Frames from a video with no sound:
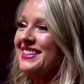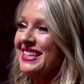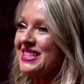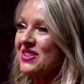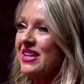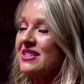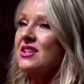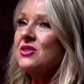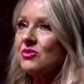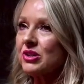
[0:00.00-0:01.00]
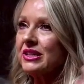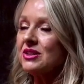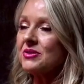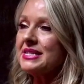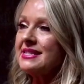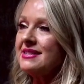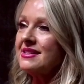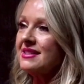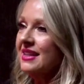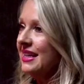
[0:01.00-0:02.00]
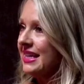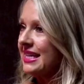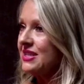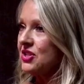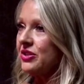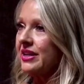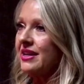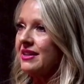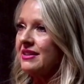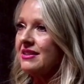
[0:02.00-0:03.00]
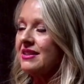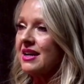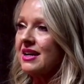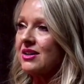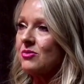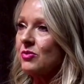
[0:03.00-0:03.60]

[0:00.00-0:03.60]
That's right. So really, the rest is history, and um,